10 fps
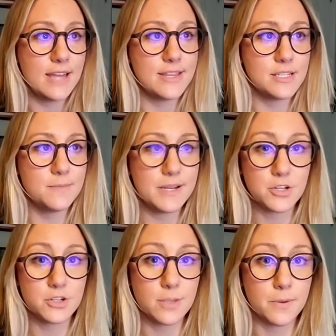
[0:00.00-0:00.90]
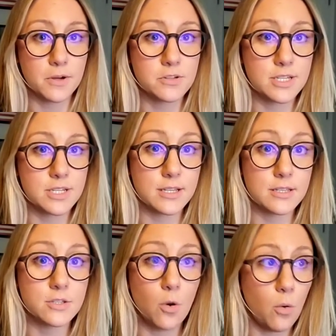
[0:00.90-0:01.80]
This measures a
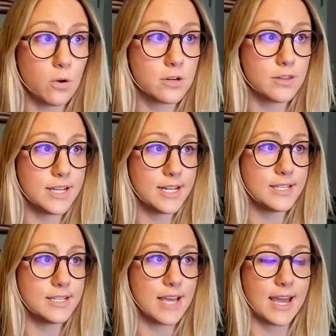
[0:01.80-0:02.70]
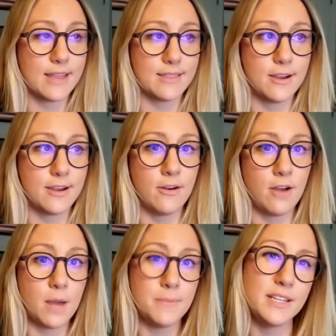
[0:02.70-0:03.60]
person's orderliness and their
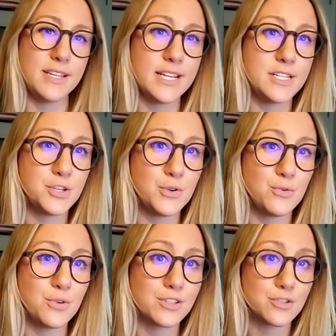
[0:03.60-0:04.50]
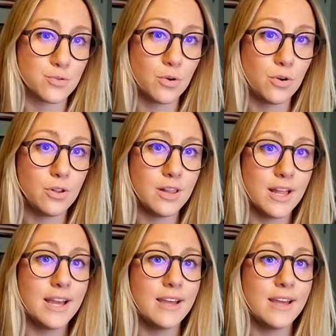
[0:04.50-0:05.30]
ability to control